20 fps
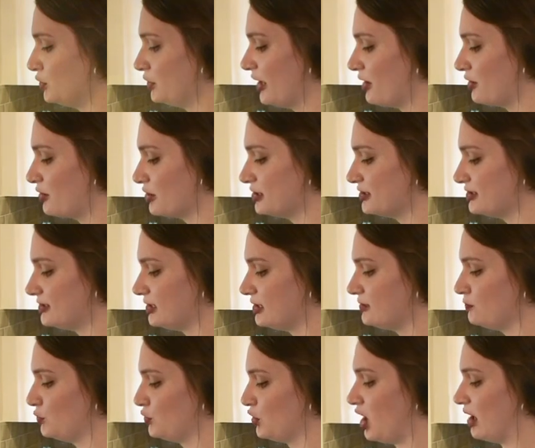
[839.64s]
pulled out our
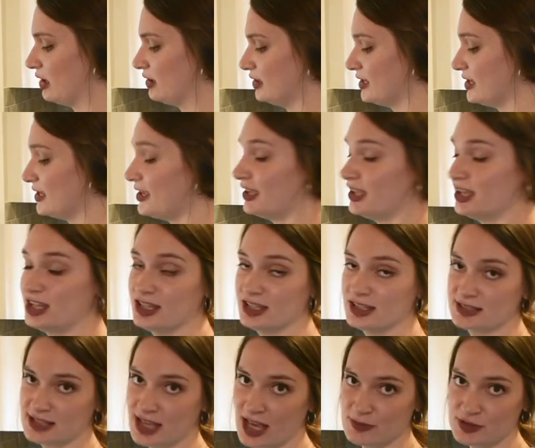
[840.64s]
steamed broccoli. It
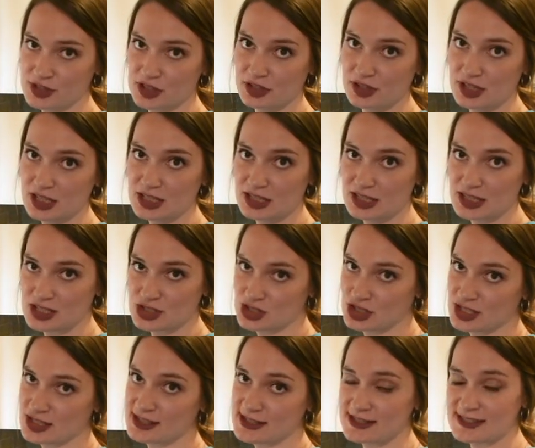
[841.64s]
looks absolutely
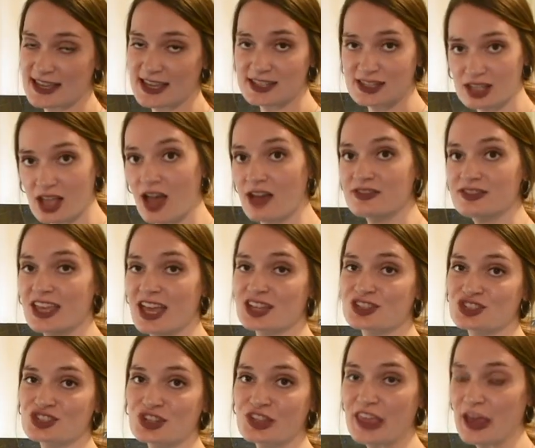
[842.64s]
delicious. It's that soft
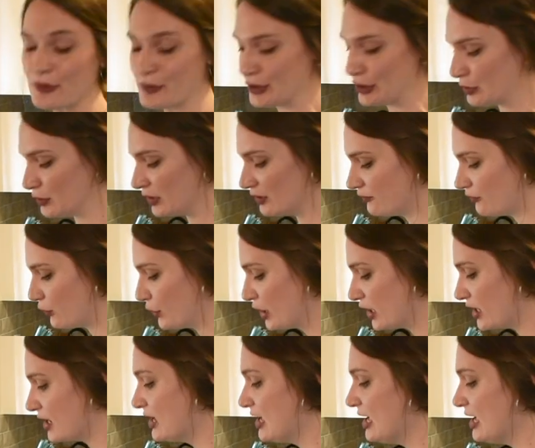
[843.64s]
texture that we're going for.